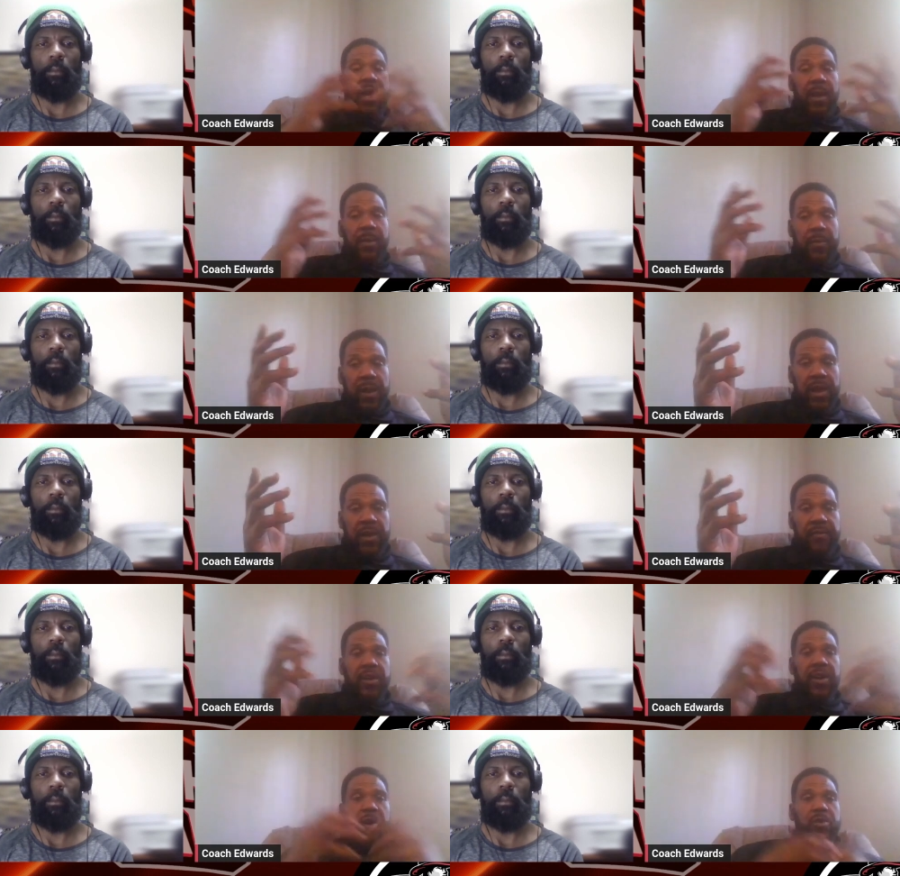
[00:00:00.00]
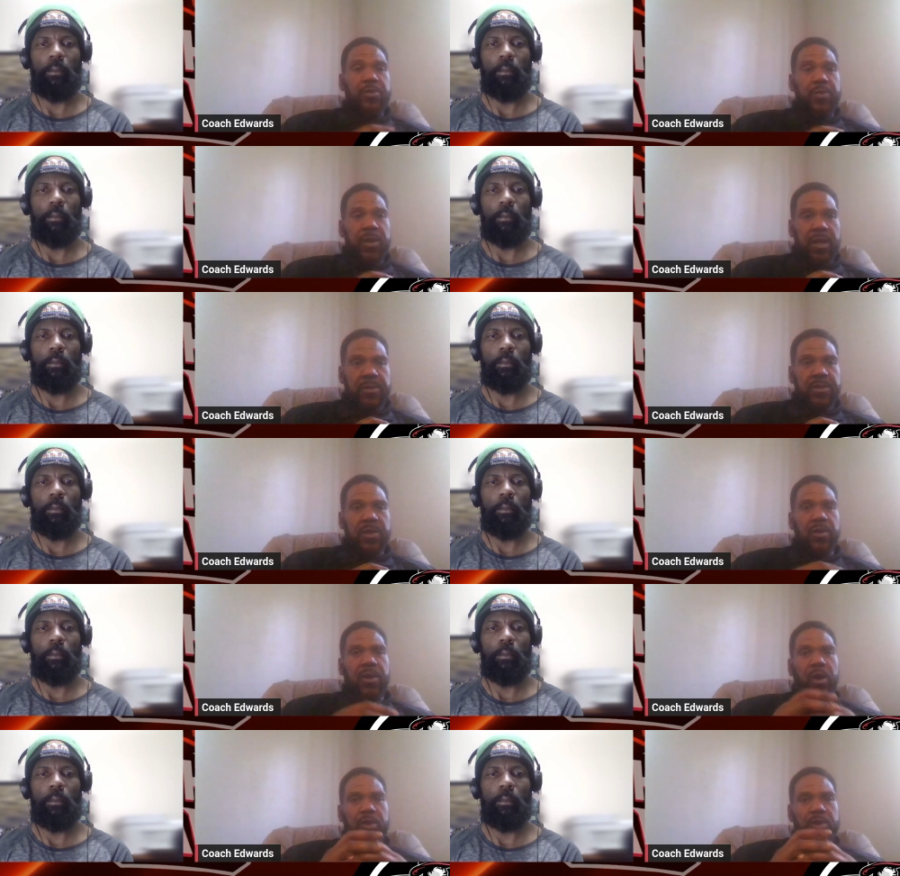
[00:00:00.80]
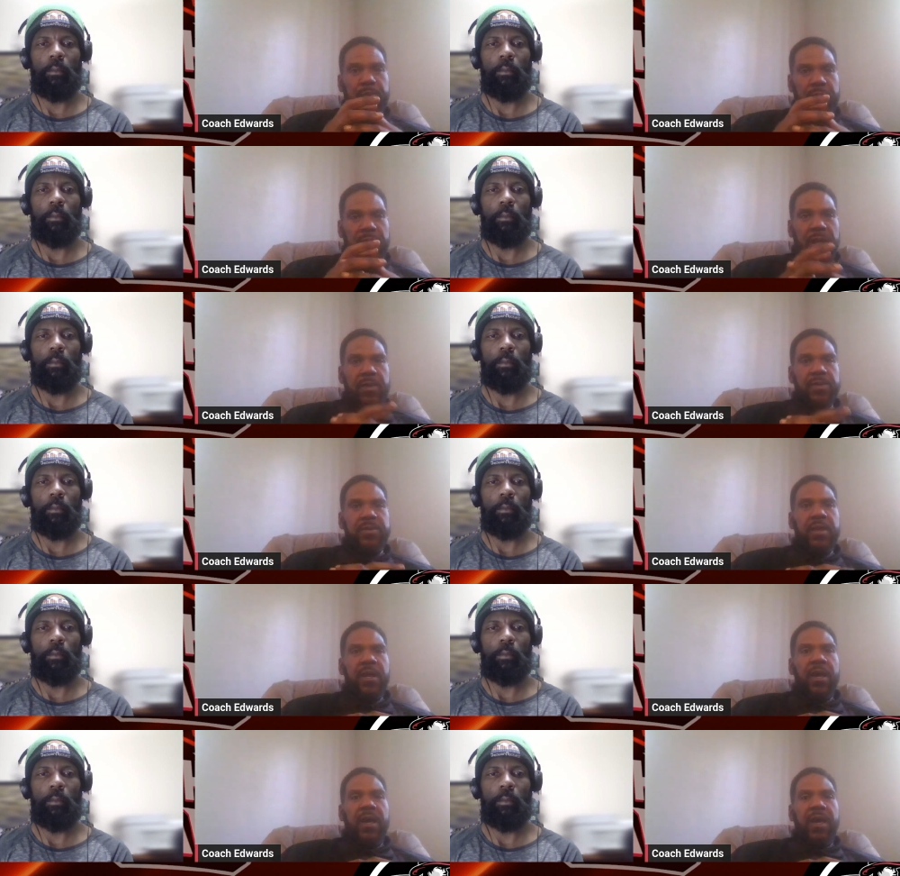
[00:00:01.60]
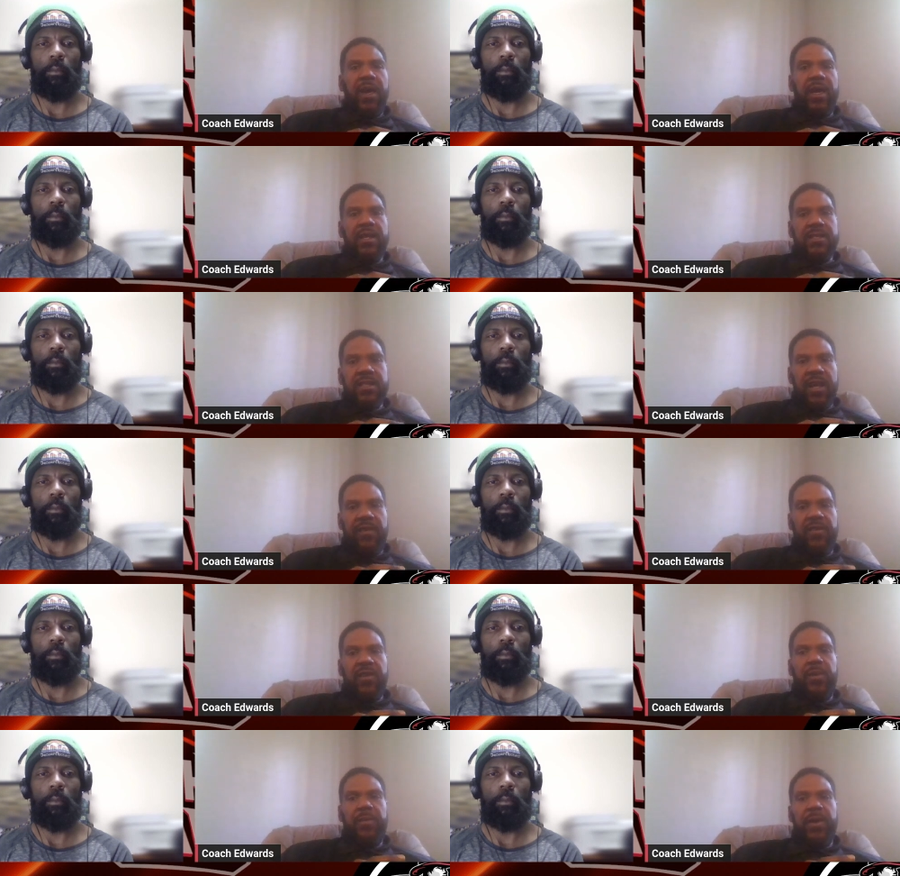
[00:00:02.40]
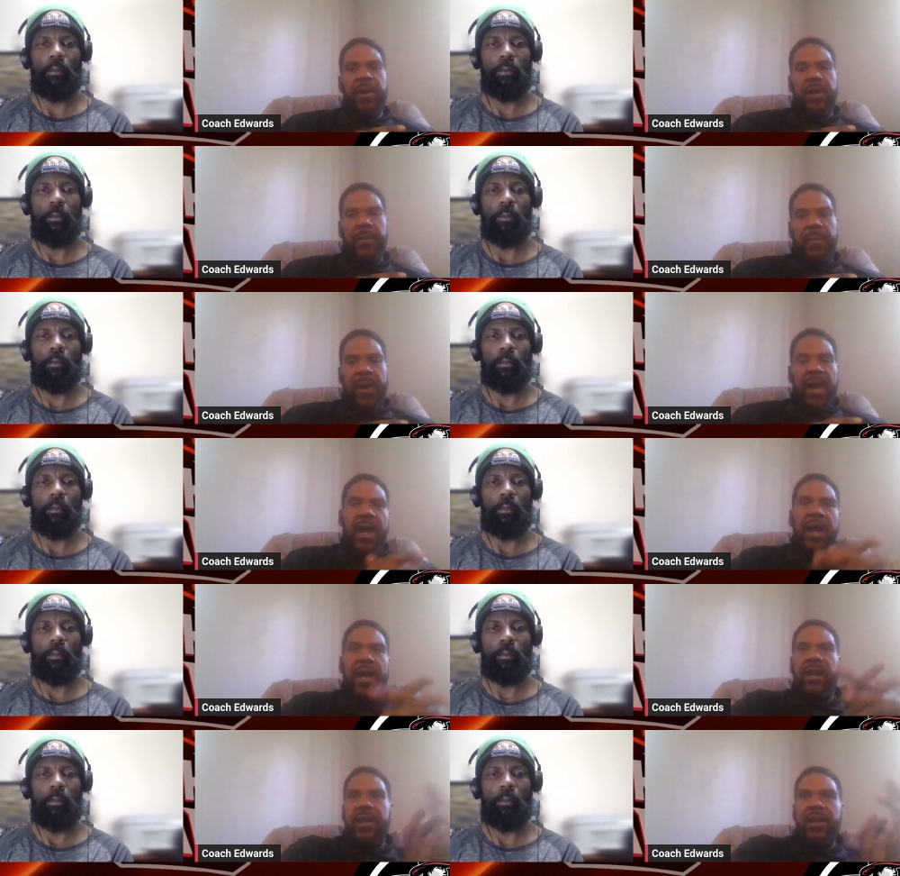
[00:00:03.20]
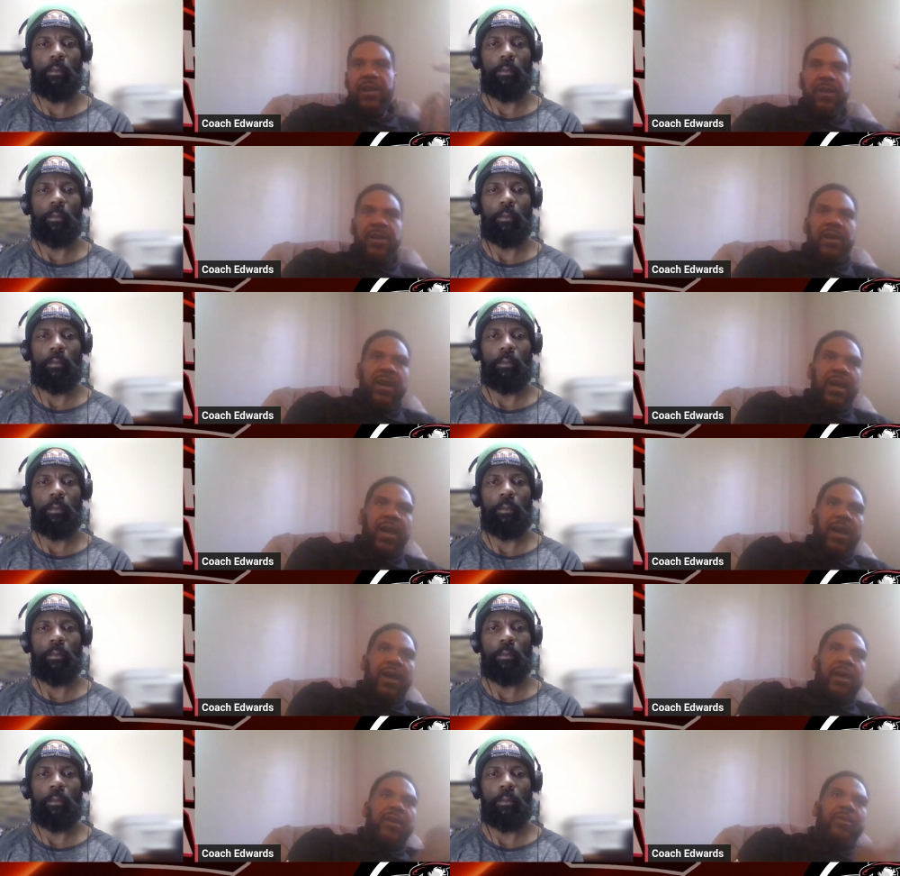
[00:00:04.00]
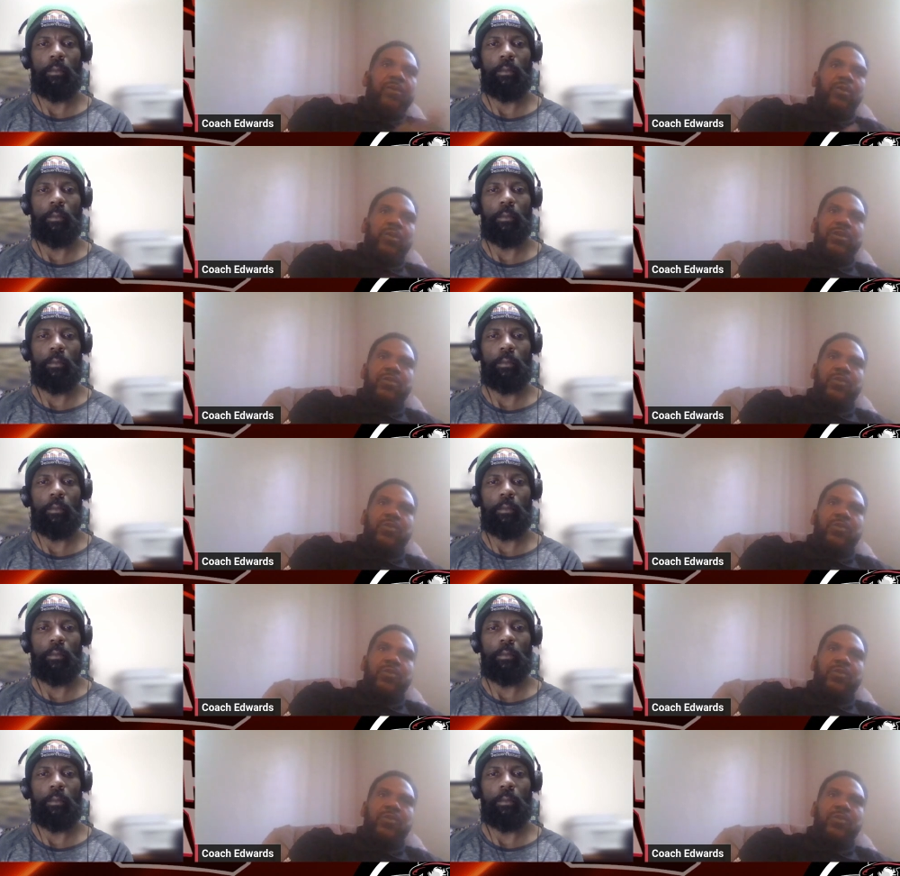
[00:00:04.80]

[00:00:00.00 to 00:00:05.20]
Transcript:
Speaker 1: He played for Coach Billups. So Coach Billups has definitely been a pioneer and was